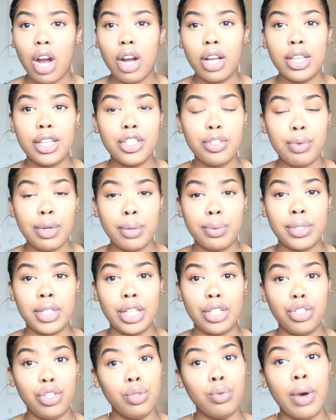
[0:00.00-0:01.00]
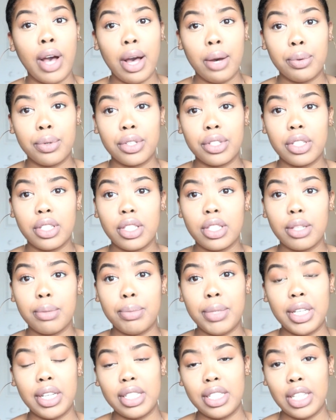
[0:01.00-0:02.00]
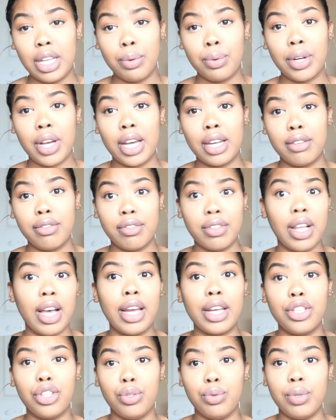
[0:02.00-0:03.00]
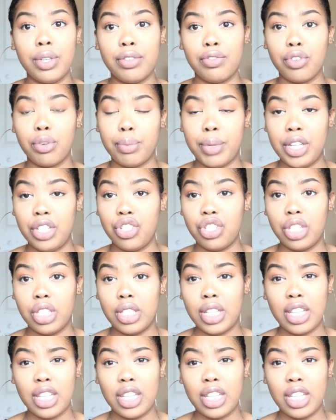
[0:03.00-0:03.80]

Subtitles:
Our lunch break was like 2 hours because they were kind of flying through information.